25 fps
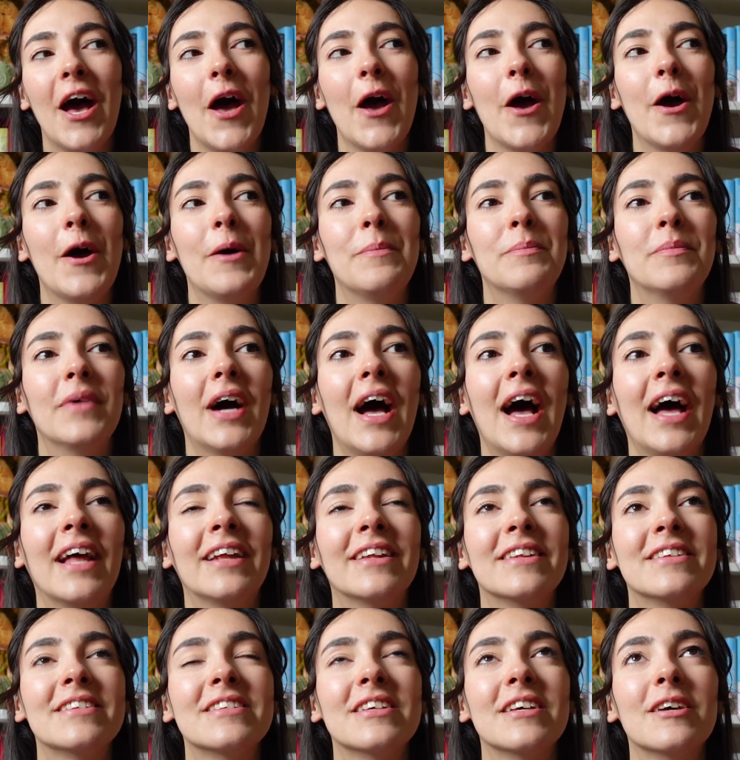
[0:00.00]

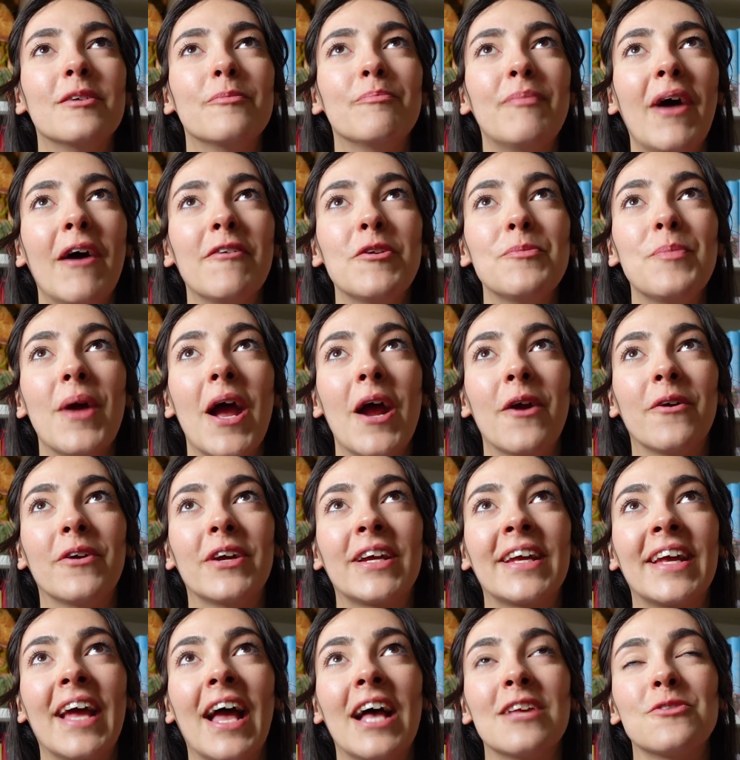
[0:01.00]
And Matthew
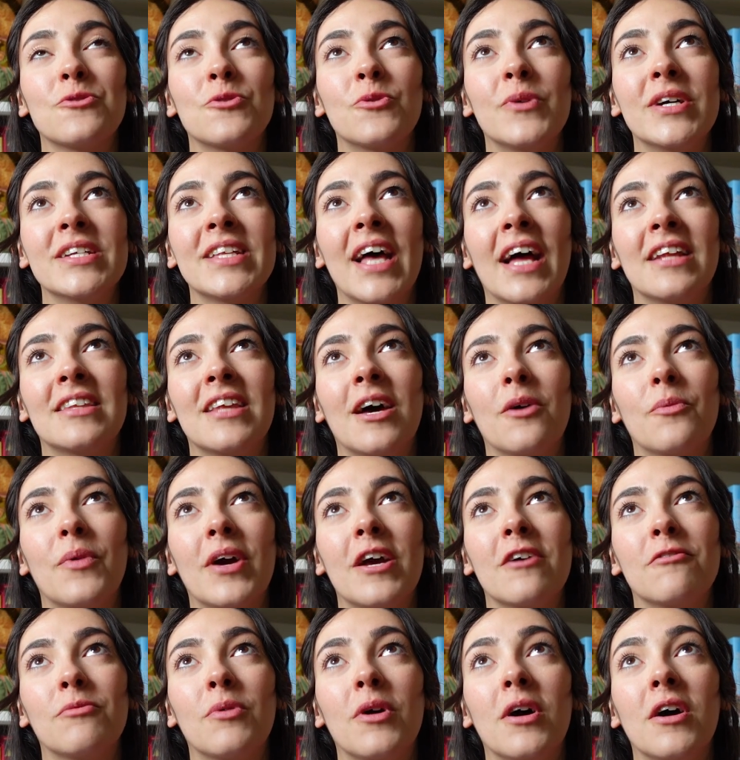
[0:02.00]
Perry has always had that
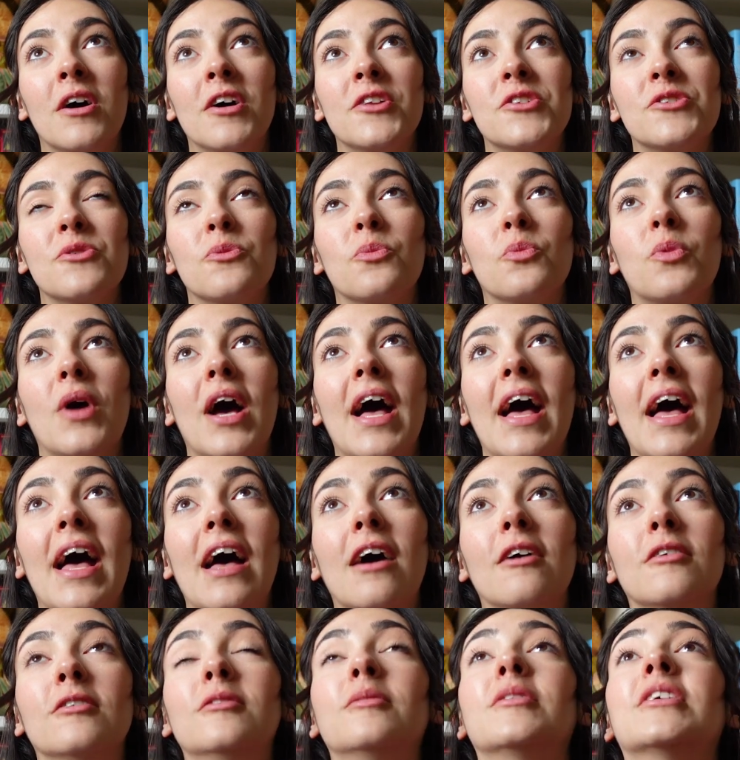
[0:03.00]
way of words
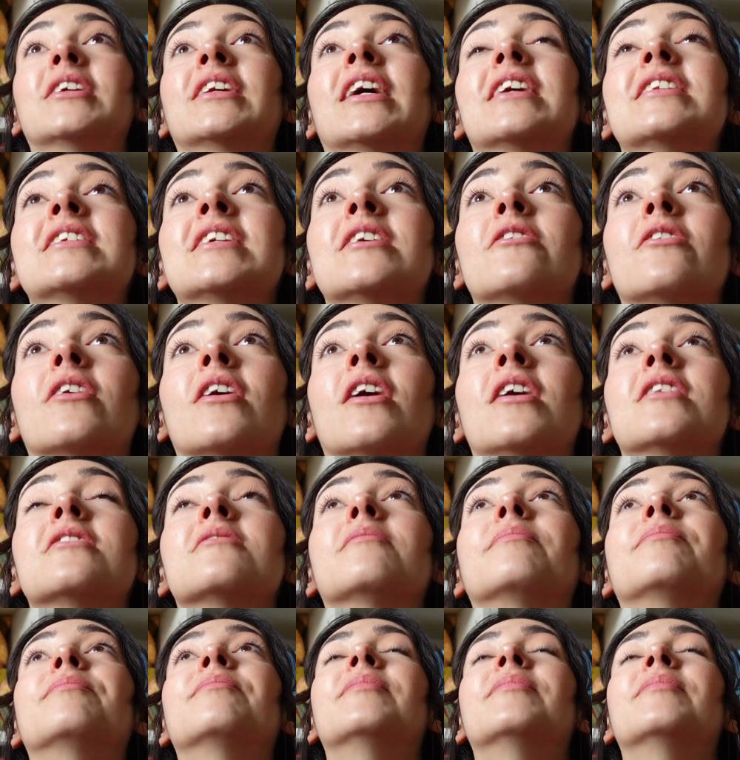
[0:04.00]
where, oh, I'm gonna get teary-eyed.